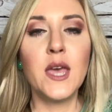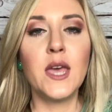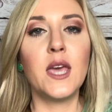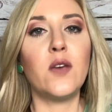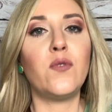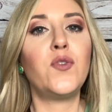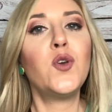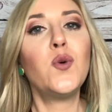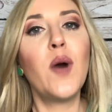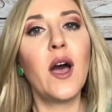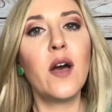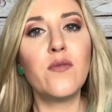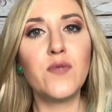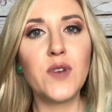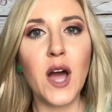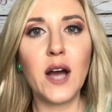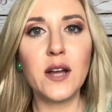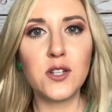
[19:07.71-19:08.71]
If you have
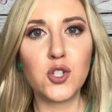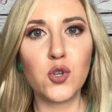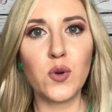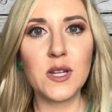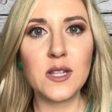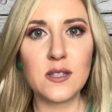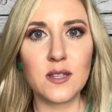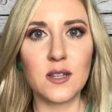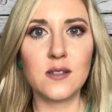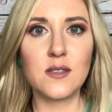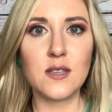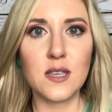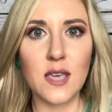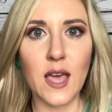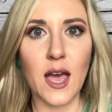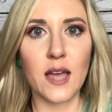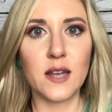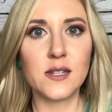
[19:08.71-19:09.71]
not joined Scentsy
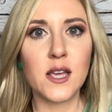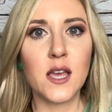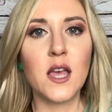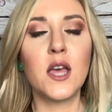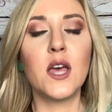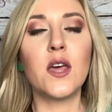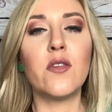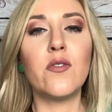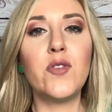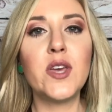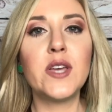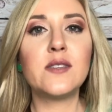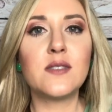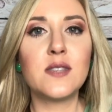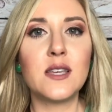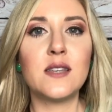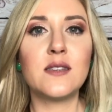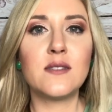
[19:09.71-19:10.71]
yet,
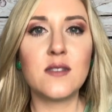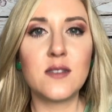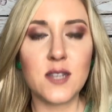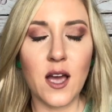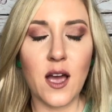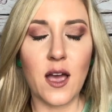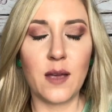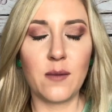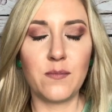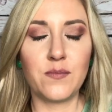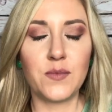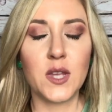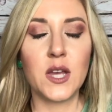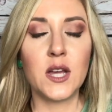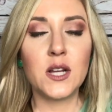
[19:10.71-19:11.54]
this is the time.